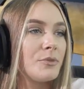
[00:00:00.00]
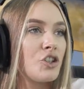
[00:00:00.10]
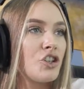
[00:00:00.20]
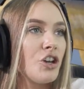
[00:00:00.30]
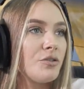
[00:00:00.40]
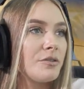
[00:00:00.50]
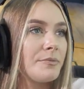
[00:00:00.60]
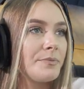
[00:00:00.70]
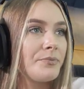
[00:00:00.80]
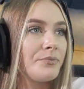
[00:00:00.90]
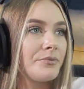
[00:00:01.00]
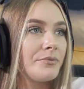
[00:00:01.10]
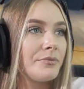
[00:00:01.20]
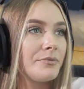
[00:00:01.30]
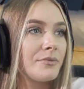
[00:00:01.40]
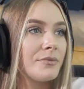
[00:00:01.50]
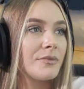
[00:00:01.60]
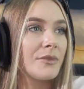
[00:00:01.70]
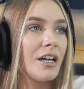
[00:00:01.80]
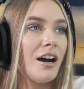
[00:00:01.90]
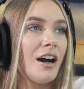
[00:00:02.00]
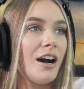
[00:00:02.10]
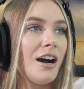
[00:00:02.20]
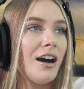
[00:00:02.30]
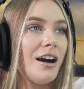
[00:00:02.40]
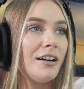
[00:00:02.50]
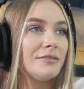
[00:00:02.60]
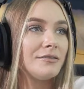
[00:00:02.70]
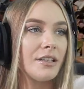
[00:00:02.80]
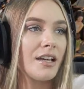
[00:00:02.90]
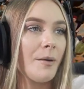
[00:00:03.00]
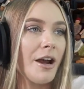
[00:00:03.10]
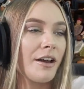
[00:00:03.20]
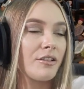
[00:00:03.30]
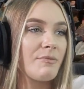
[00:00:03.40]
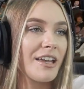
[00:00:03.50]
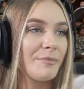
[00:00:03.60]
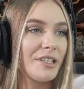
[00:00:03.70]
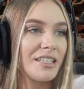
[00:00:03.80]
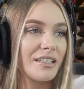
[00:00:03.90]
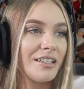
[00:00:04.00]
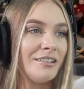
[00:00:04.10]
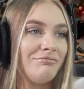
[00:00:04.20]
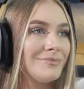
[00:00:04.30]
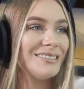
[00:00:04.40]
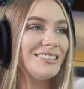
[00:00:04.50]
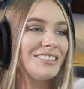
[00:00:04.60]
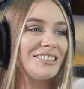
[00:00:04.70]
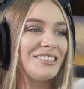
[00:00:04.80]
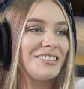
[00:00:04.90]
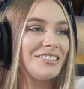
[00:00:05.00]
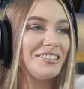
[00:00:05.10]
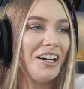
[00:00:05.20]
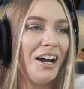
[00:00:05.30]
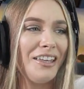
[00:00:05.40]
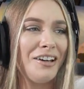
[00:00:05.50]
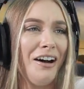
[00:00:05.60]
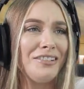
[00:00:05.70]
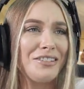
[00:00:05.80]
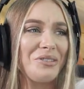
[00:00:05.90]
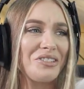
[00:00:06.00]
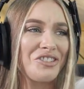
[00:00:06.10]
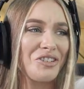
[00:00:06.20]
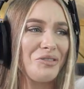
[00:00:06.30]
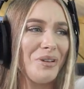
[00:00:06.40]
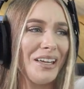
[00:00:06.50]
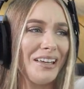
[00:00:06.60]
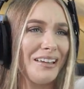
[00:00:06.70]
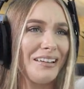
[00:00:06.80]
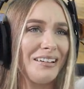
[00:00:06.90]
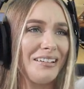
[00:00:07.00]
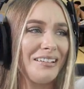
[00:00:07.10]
Shoot. Ah, this camera angle's making me dizzy. I can't do the shooting.